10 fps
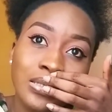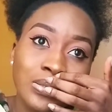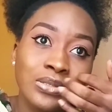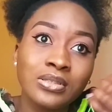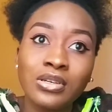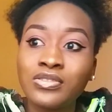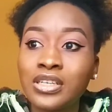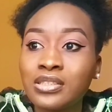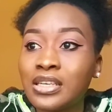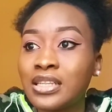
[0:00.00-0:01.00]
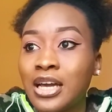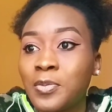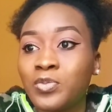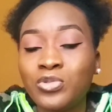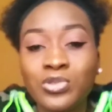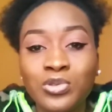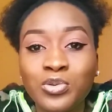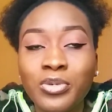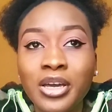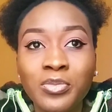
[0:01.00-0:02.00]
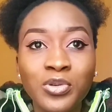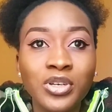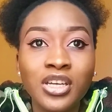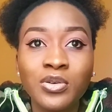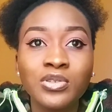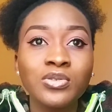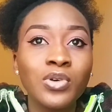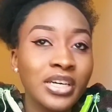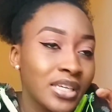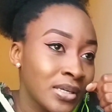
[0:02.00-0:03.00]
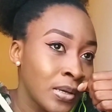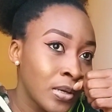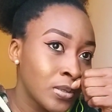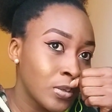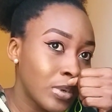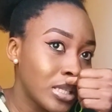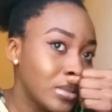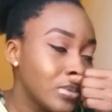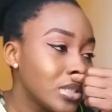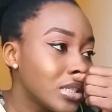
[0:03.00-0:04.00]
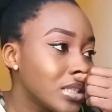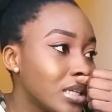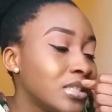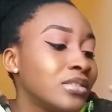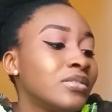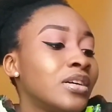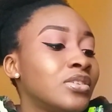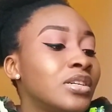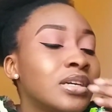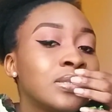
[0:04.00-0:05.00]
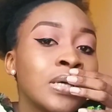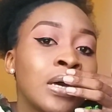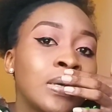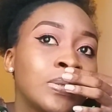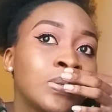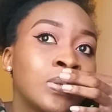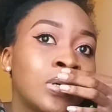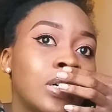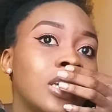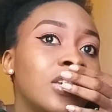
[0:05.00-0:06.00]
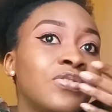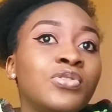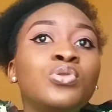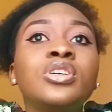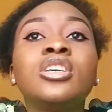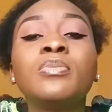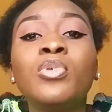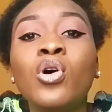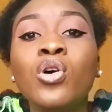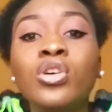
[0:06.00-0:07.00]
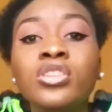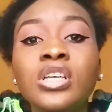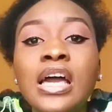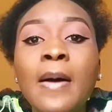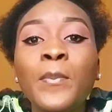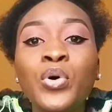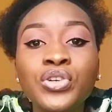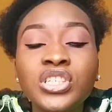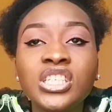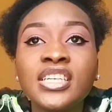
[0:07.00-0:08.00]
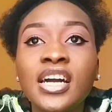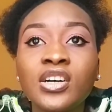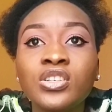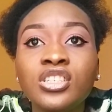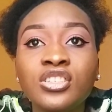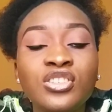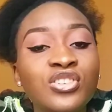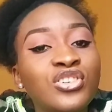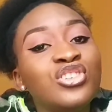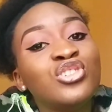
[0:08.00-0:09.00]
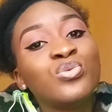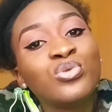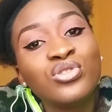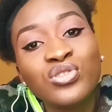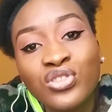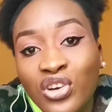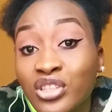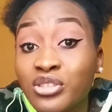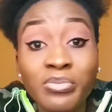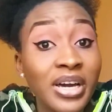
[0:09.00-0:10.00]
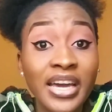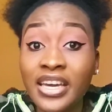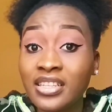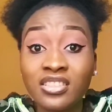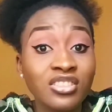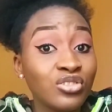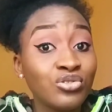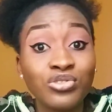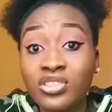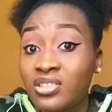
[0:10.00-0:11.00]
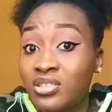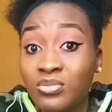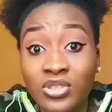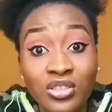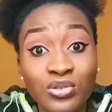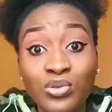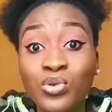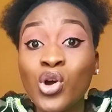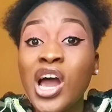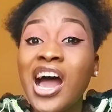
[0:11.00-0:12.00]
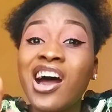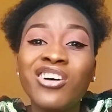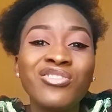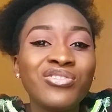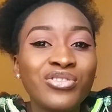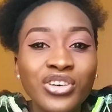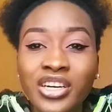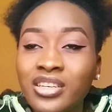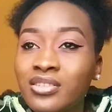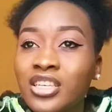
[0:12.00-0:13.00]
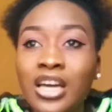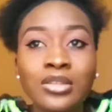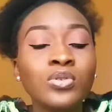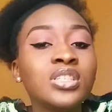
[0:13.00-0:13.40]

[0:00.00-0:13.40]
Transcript: so it's 100k that I'm using to buy milk when I'll use 1k to buy the milk in Nigeria. You get? So if you keep on punching calculator, you would not buy anything, trust me. So avoid, I know